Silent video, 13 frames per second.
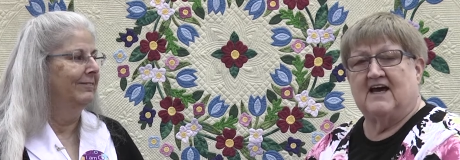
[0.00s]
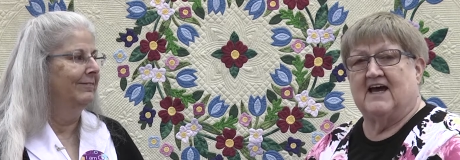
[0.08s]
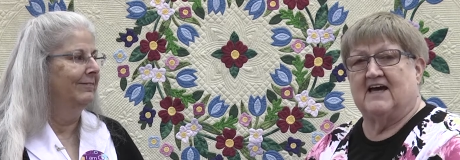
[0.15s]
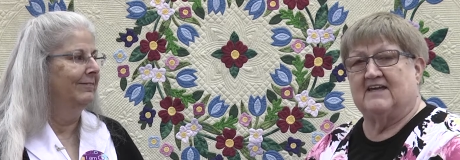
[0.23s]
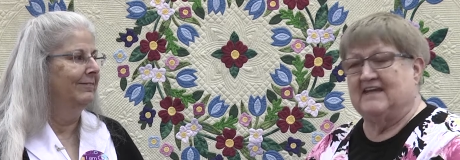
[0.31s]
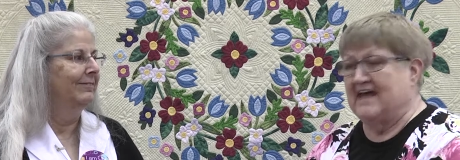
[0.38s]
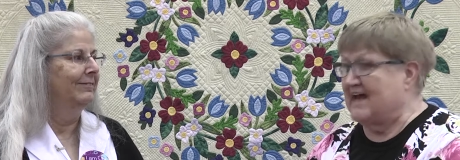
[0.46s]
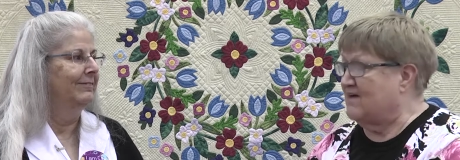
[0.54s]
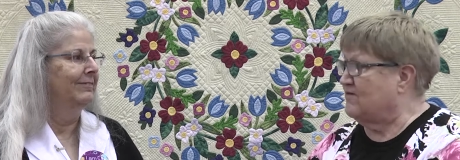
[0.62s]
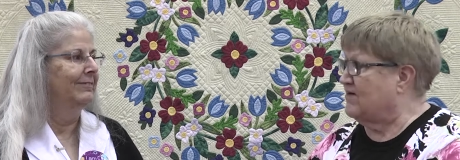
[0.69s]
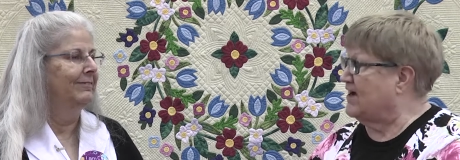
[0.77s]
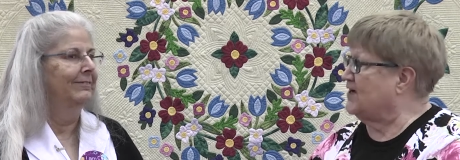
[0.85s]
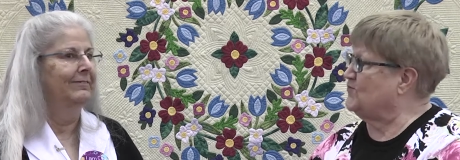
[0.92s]
Speaker 1: and now
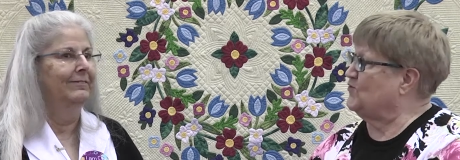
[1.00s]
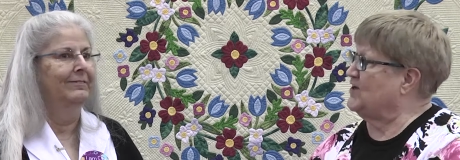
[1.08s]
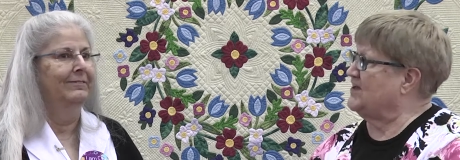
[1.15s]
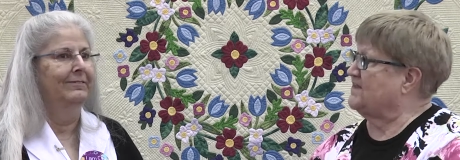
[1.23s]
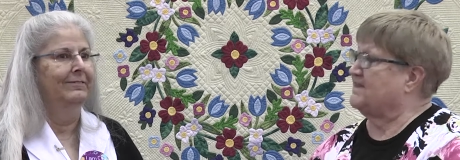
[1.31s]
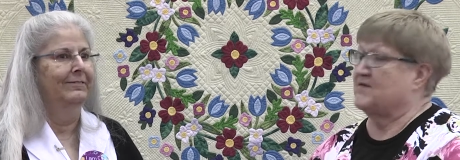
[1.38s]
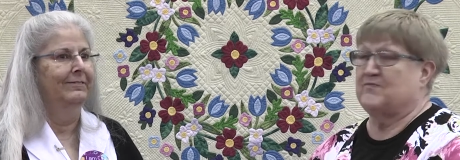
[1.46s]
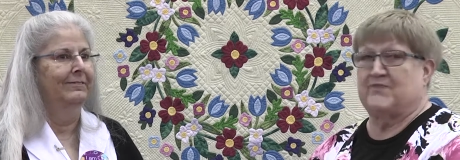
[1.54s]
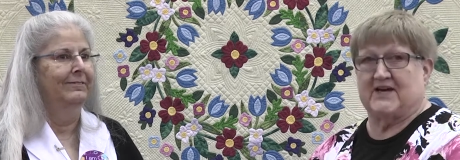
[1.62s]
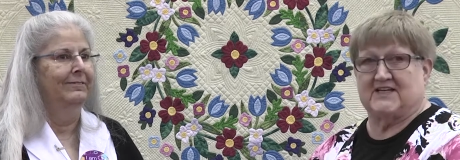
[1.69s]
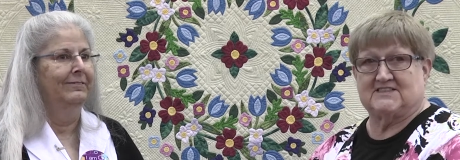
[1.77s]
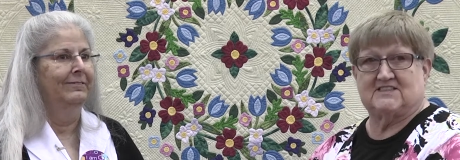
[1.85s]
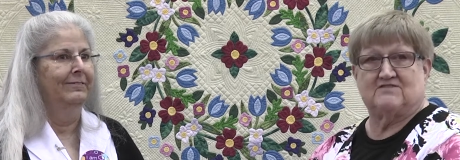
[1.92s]
I'm with the
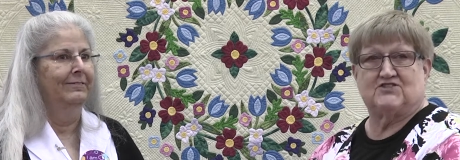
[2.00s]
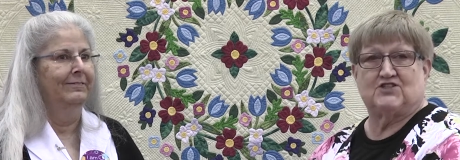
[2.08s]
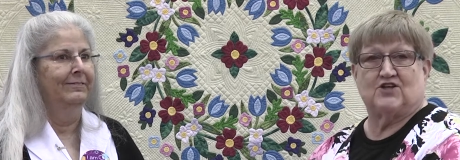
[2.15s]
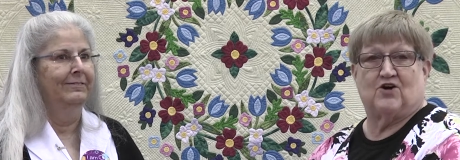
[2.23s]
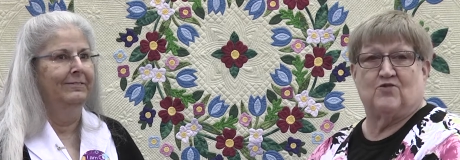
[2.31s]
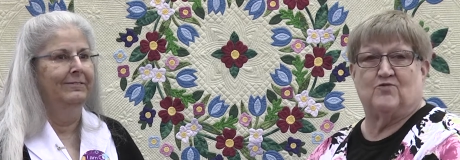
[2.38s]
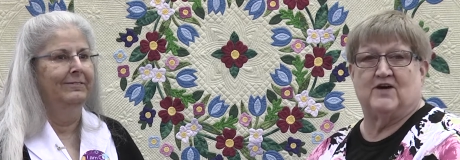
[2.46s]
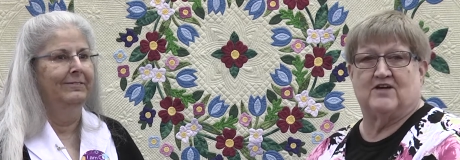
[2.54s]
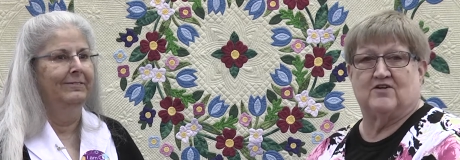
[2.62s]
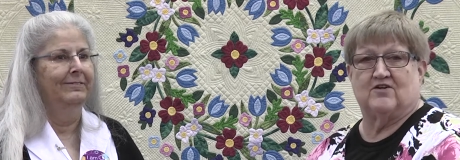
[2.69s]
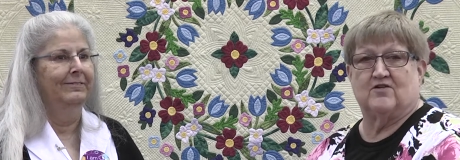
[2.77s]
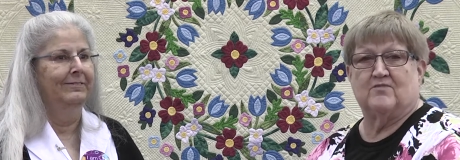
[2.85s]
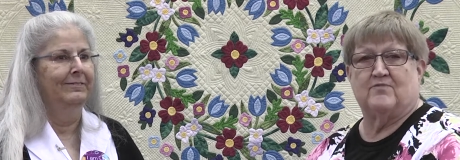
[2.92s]
Best of Show
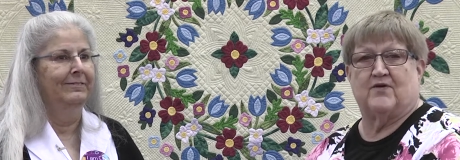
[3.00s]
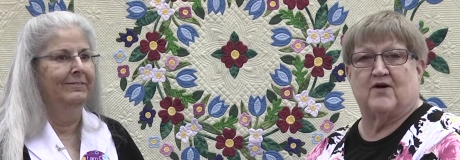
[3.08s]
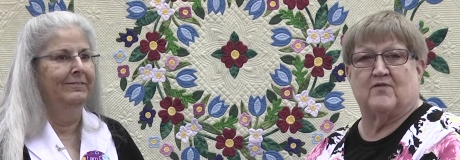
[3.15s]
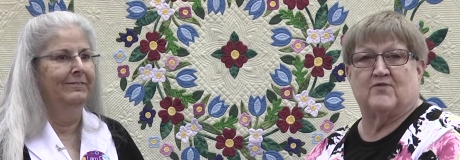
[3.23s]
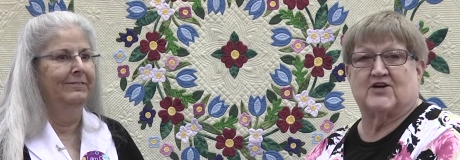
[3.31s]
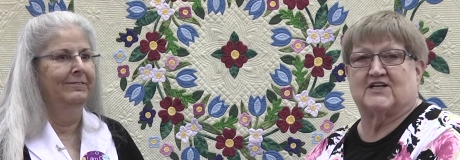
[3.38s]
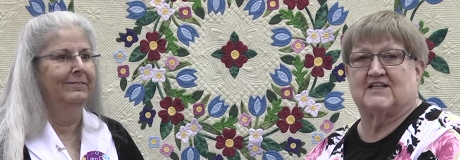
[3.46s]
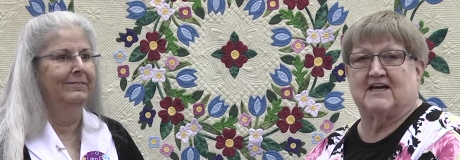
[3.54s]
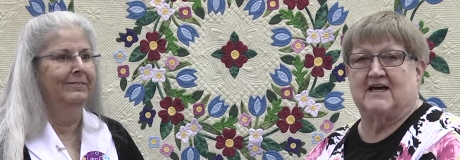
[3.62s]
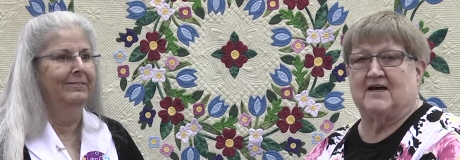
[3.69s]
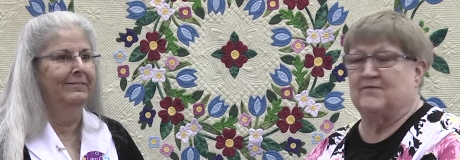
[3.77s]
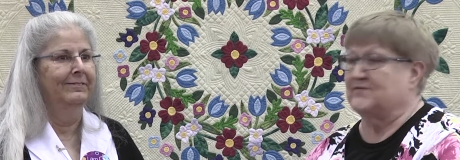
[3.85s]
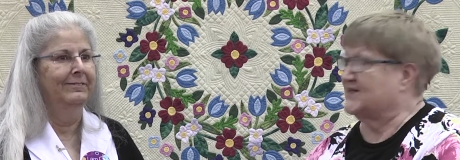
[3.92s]
winner, Barbara
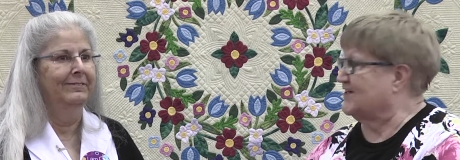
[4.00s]
Clem.